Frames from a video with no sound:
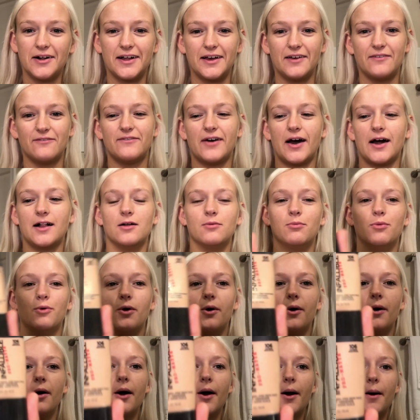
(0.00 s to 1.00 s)

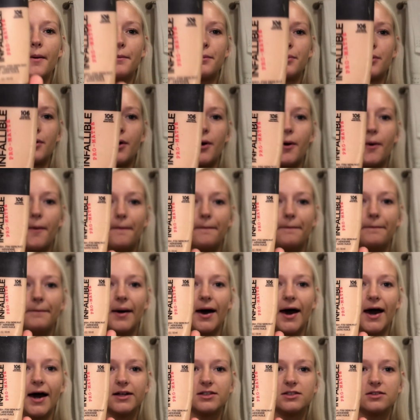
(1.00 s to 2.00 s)
Infallible Pro
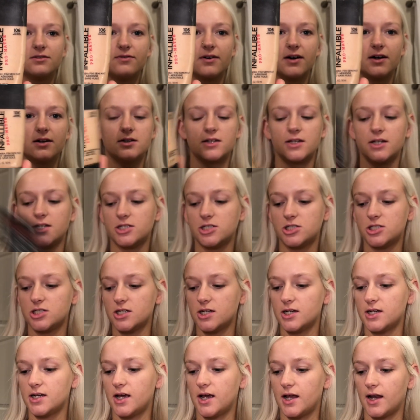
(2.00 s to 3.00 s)
Matte
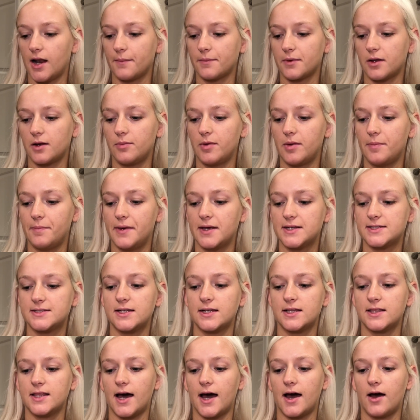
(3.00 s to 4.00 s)
Foundation, and I'm going to be
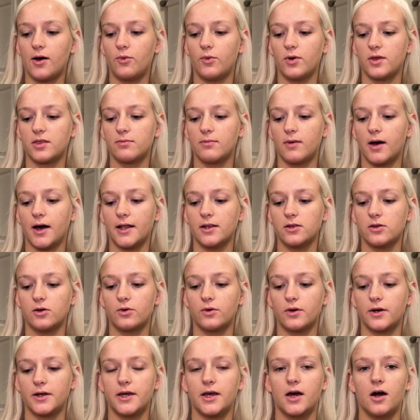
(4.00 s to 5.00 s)
mixing that with my
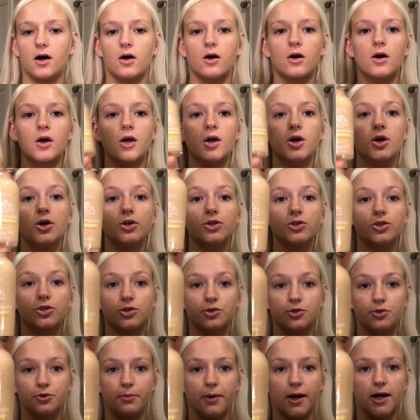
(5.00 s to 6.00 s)
L'Oreal
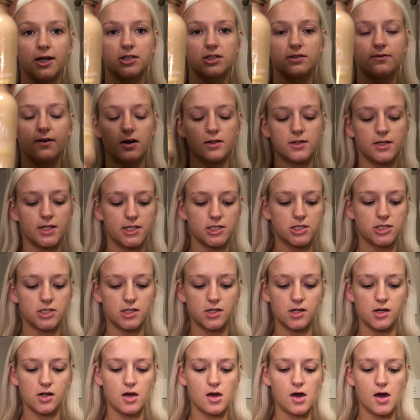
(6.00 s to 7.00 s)
True Match
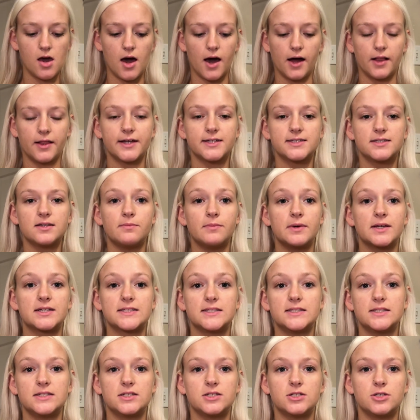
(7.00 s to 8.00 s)
Foundation. I like to mix
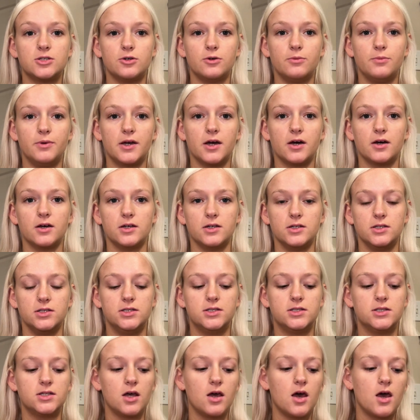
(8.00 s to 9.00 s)
these two
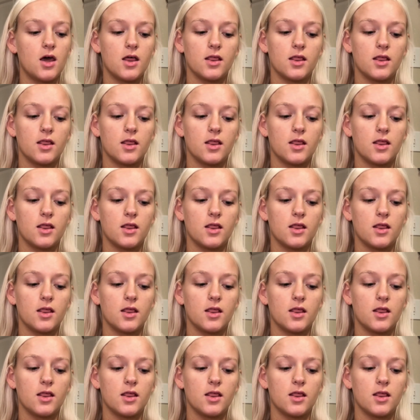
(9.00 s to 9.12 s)
because